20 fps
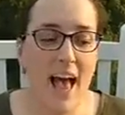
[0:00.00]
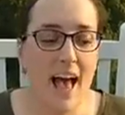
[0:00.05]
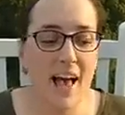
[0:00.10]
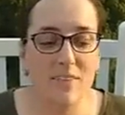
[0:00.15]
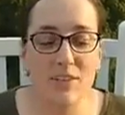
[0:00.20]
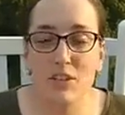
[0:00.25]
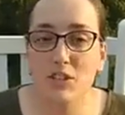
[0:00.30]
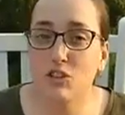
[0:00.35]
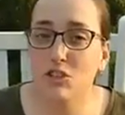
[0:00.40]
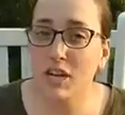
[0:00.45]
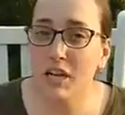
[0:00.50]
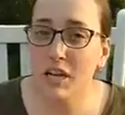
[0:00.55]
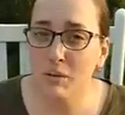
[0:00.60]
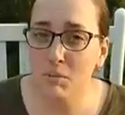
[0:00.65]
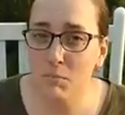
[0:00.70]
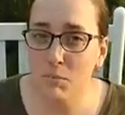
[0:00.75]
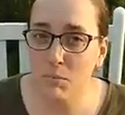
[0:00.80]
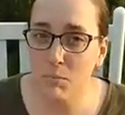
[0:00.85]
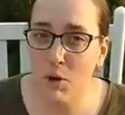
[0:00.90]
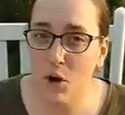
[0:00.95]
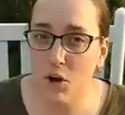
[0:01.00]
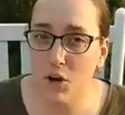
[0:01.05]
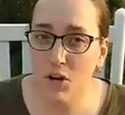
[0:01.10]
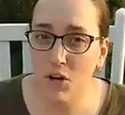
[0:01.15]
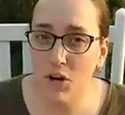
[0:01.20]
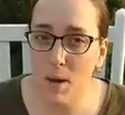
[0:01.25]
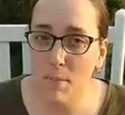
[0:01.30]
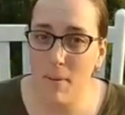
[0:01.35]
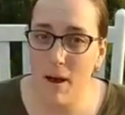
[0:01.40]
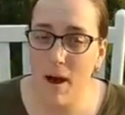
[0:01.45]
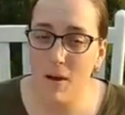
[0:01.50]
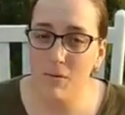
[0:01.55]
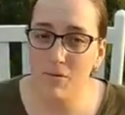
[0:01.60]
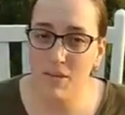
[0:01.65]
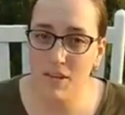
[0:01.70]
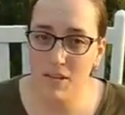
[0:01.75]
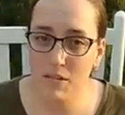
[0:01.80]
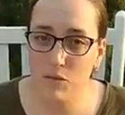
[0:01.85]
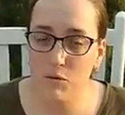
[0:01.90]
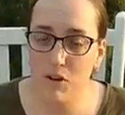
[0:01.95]
And the great part about
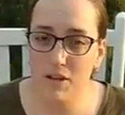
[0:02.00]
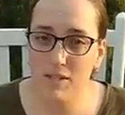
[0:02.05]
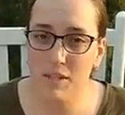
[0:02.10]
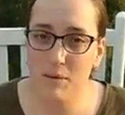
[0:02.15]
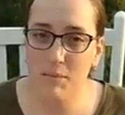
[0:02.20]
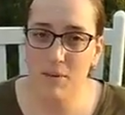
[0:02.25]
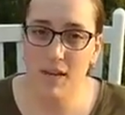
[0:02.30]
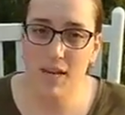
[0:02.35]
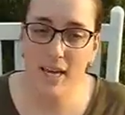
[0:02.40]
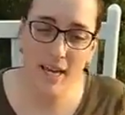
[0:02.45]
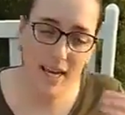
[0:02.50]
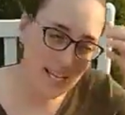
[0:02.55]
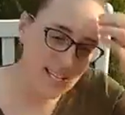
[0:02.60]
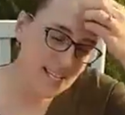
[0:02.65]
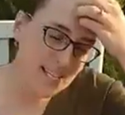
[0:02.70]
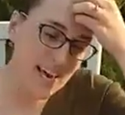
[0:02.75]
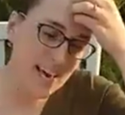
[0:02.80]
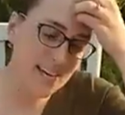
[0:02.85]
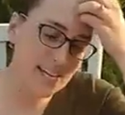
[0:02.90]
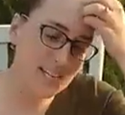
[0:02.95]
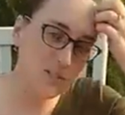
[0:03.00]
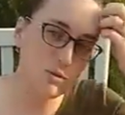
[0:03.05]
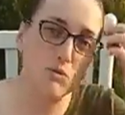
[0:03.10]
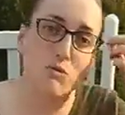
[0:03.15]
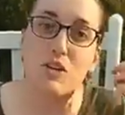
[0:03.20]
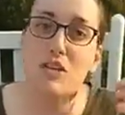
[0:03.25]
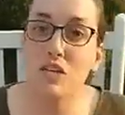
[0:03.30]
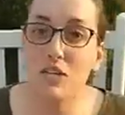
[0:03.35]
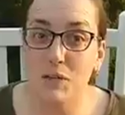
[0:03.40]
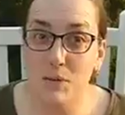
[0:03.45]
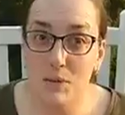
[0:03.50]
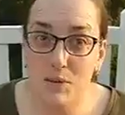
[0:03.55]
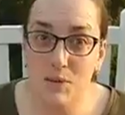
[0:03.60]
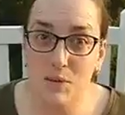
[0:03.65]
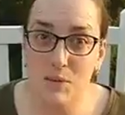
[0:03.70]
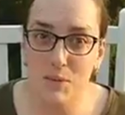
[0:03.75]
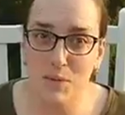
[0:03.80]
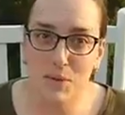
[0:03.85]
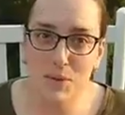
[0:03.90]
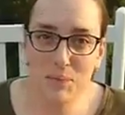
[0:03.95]
this recipe is that it's
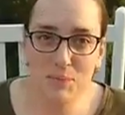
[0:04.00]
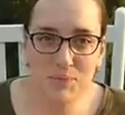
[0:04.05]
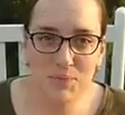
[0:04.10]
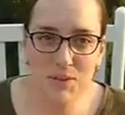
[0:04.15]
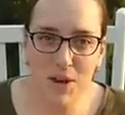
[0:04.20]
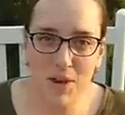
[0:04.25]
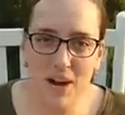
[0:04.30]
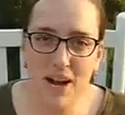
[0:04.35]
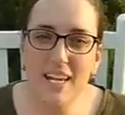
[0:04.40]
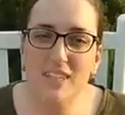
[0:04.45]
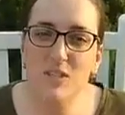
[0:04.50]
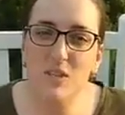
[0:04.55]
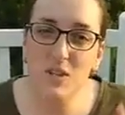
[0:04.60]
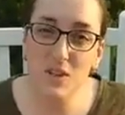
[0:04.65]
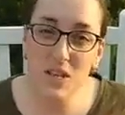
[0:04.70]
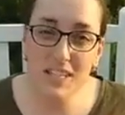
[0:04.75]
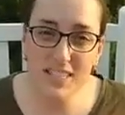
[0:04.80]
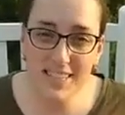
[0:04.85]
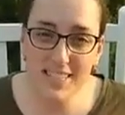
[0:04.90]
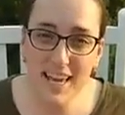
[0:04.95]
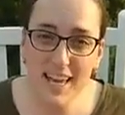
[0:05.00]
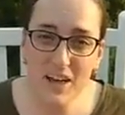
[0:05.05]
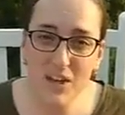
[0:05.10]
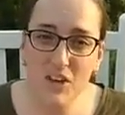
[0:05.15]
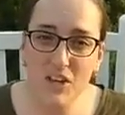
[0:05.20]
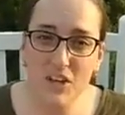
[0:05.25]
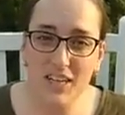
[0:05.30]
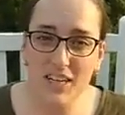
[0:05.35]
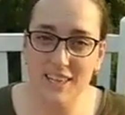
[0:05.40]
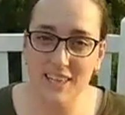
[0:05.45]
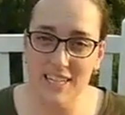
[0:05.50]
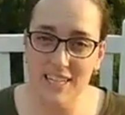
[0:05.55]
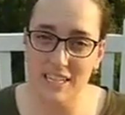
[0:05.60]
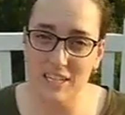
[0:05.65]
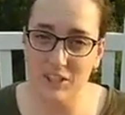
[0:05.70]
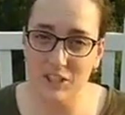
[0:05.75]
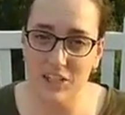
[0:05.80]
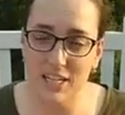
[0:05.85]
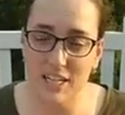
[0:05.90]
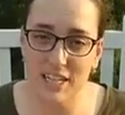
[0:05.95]
reusable. All right, so let's take a look at the
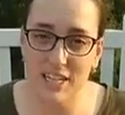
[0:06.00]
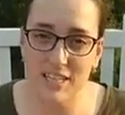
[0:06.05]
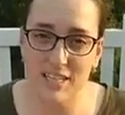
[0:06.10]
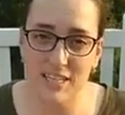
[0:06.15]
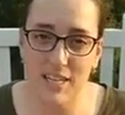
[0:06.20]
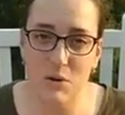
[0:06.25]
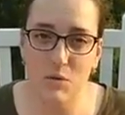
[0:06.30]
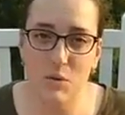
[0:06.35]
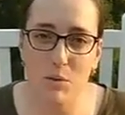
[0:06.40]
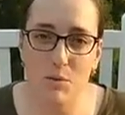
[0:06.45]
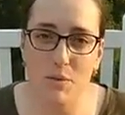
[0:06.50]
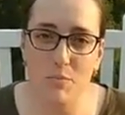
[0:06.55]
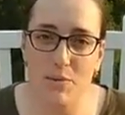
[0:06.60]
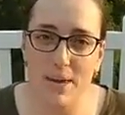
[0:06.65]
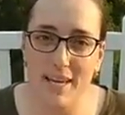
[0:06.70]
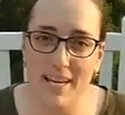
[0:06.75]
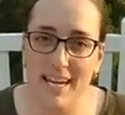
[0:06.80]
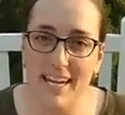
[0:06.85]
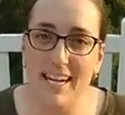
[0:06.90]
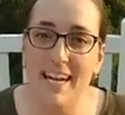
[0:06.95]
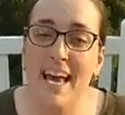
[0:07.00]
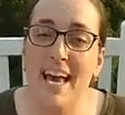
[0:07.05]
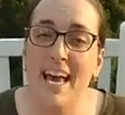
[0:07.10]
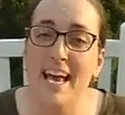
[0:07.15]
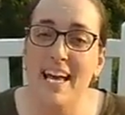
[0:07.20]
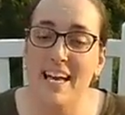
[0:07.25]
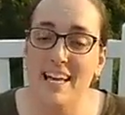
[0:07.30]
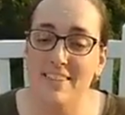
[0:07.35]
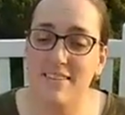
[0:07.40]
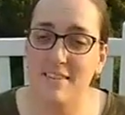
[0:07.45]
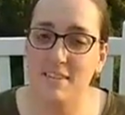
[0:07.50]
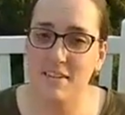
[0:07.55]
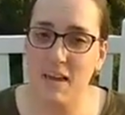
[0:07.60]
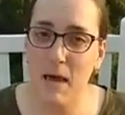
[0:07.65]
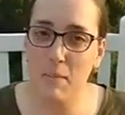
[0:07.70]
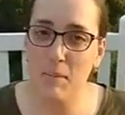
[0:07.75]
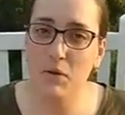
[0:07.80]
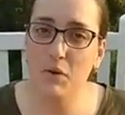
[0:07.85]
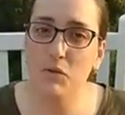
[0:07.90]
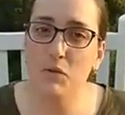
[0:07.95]
ingredients that we'll be making in this
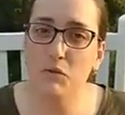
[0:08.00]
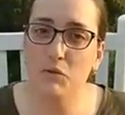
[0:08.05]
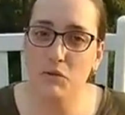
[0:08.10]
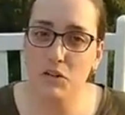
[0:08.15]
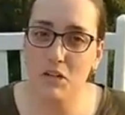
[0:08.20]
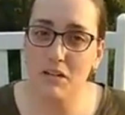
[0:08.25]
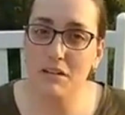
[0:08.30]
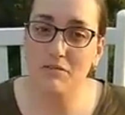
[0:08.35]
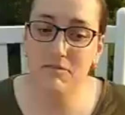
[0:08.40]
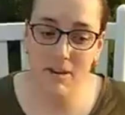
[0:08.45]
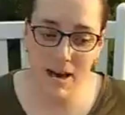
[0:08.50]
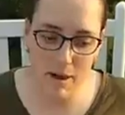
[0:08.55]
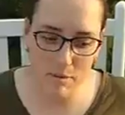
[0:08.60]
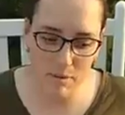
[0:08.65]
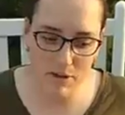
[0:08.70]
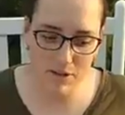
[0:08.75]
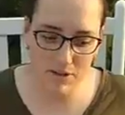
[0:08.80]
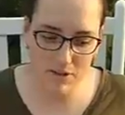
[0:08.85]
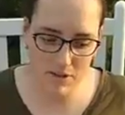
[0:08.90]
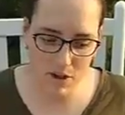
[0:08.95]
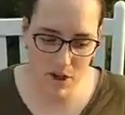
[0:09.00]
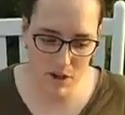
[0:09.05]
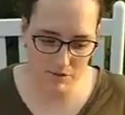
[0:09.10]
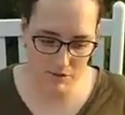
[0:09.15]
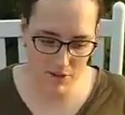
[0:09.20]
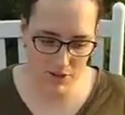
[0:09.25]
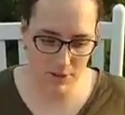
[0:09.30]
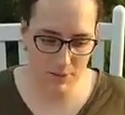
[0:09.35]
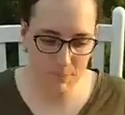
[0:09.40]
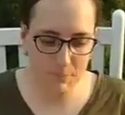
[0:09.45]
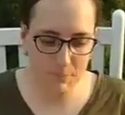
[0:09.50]
chemical-free fabric softener.